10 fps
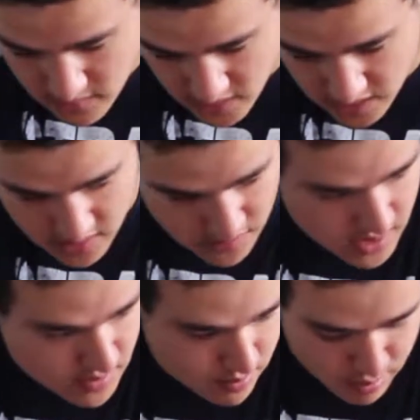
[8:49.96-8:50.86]
is if
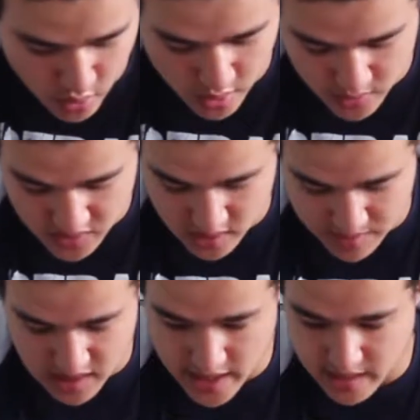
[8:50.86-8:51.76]
this board will stop
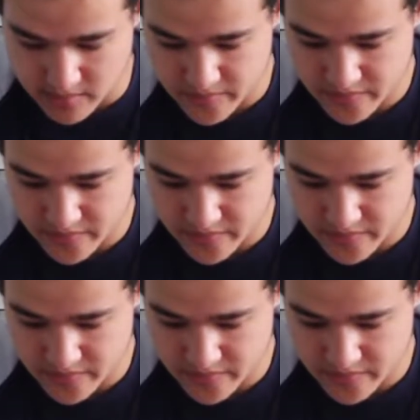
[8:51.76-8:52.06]
sliding.